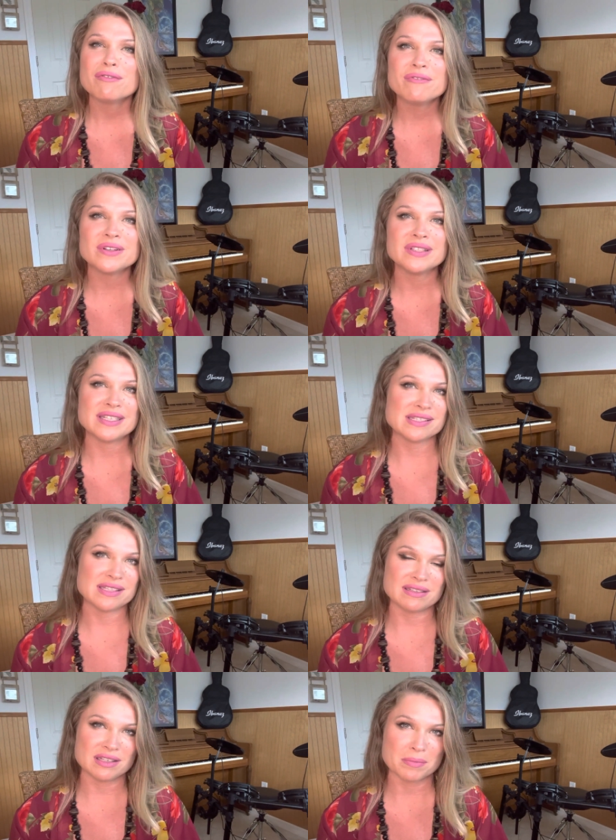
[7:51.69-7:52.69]
fully
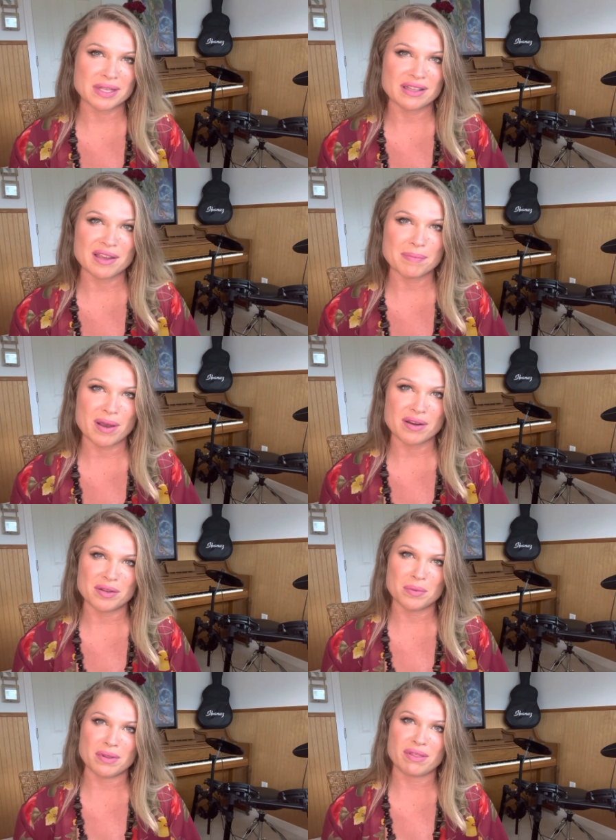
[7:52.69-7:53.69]
ascended in my light
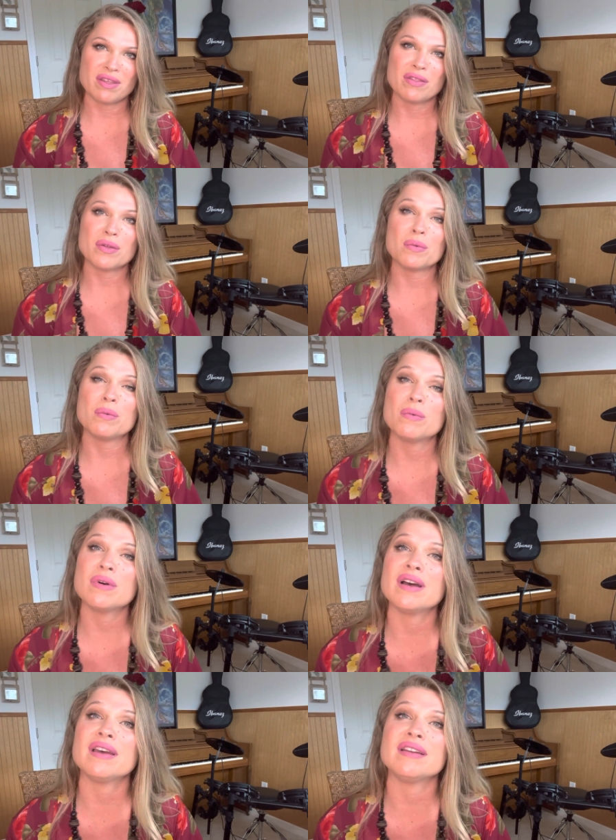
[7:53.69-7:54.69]
body with the
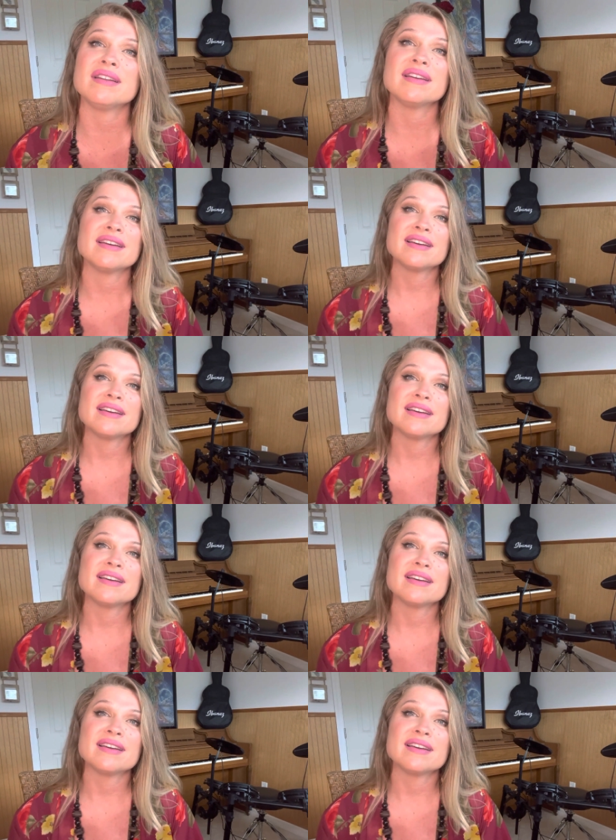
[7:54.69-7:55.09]
one,